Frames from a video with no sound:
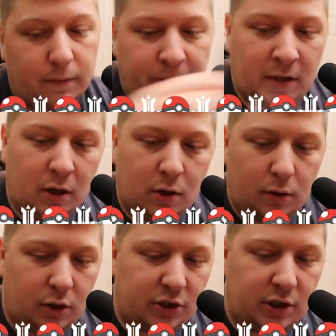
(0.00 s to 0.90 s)
So
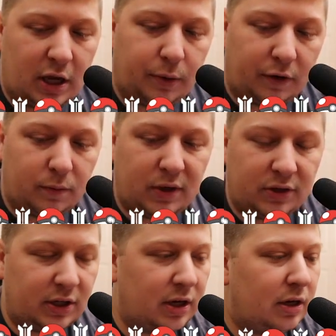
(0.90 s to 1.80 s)
I'm going to send that one off to
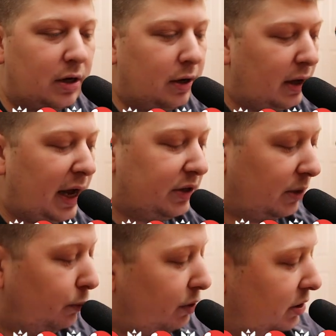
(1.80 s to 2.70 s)
PSA at
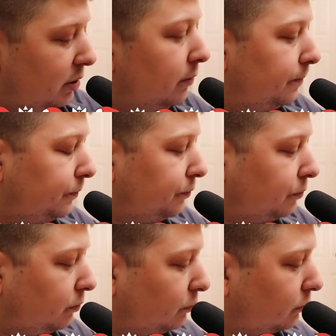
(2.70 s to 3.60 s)
some point.
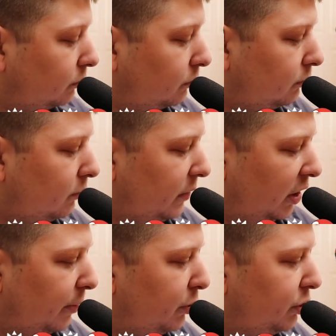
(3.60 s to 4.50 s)

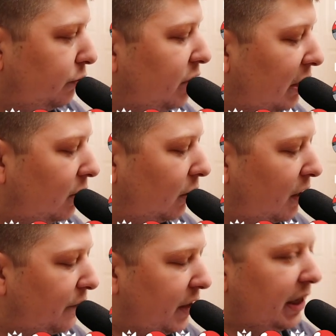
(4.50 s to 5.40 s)
The most unique card
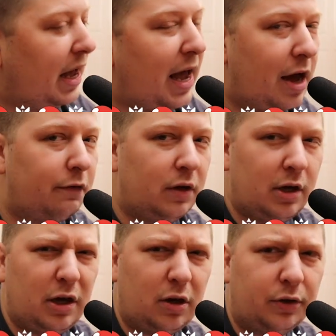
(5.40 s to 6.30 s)
I feel like I have
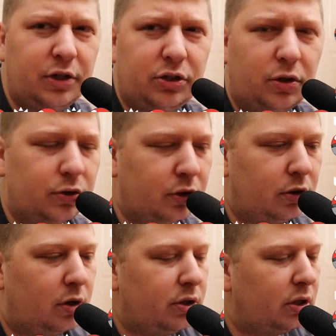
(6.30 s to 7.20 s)
in all these Charizard
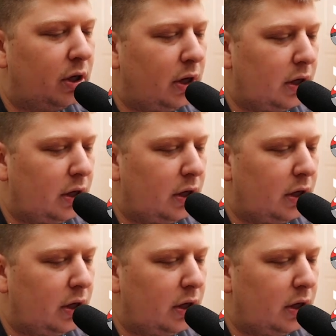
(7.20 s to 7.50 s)
cards